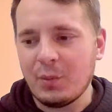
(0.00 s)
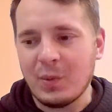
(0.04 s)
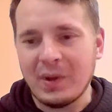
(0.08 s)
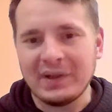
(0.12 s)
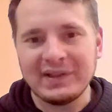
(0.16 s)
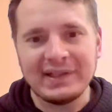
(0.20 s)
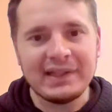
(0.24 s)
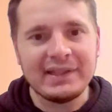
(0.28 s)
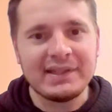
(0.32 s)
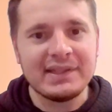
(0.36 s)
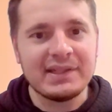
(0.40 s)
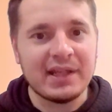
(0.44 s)

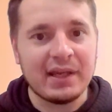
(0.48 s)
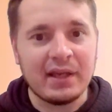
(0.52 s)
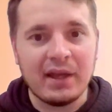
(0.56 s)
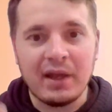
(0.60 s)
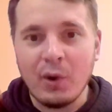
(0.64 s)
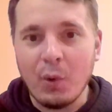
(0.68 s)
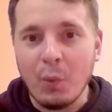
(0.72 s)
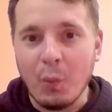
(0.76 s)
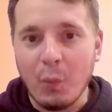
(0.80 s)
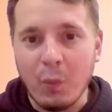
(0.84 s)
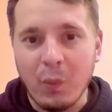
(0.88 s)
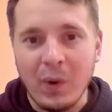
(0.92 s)
idea,
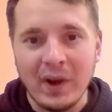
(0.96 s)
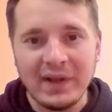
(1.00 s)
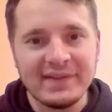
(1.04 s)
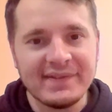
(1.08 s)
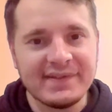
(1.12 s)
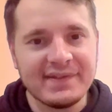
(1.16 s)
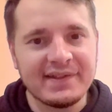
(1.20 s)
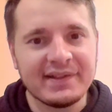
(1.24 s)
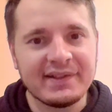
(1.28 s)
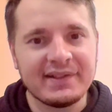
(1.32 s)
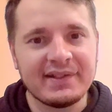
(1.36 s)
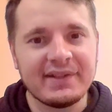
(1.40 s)

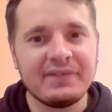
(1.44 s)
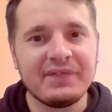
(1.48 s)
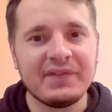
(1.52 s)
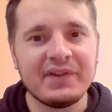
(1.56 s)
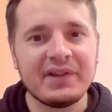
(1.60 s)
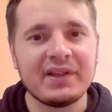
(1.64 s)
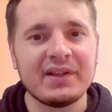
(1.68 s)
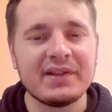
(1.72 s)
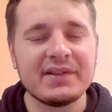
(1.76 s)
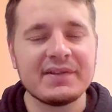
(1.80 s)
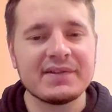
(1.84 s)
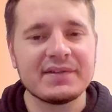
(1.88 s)
one
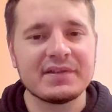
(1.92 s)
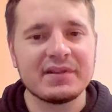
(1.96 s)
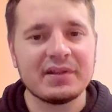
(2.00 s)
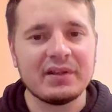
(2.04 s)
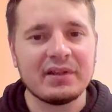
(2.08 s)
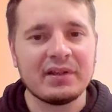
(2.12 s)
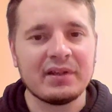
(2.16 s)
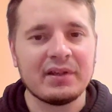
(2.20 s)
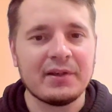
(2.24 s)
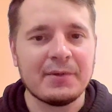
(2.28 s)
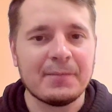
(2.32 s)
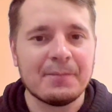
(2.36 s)

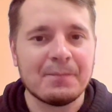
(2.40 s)
significance